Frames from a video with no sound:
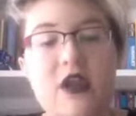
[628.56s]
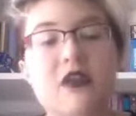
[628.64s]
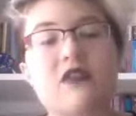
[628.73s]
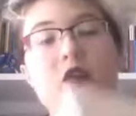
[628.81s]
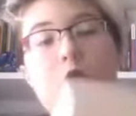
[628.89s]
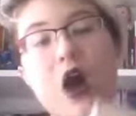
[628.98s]

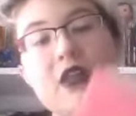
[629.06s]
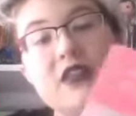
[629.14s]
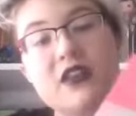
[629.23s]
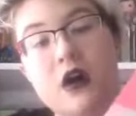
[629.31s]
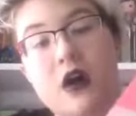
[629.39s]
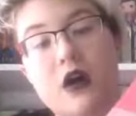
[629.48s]
So all
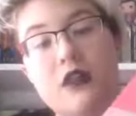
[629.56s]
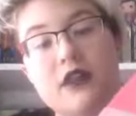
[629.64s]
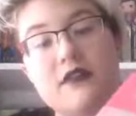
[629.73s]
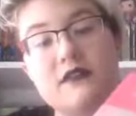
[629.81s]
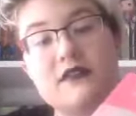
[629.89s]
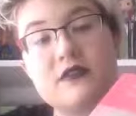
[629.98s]
in all,
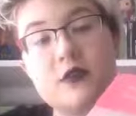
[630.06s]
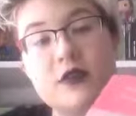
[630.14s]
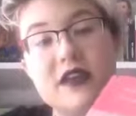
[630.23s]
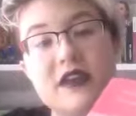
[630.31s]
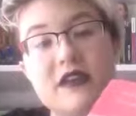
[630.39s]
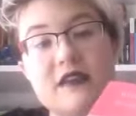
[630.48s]
the
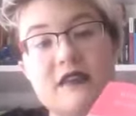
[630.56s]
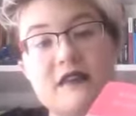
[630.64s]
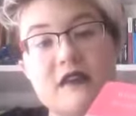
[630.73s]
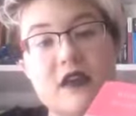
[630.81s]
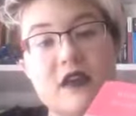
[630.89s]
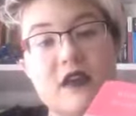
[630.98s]
story
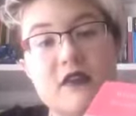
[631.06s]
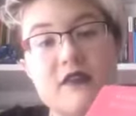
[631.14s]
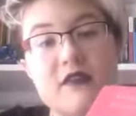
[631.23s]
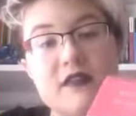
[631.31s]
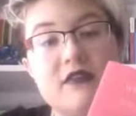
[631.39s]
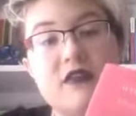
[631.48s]
is
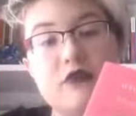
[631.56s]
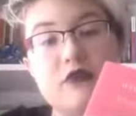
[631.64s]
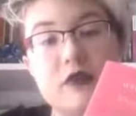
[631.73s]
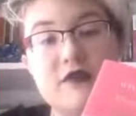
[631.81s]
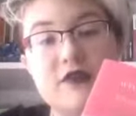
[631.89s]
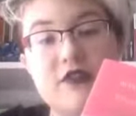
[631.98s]

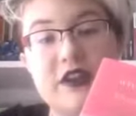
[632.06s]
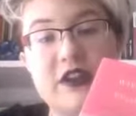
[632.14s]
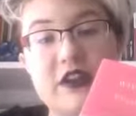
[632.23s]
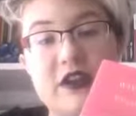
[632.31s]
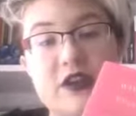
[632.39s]
650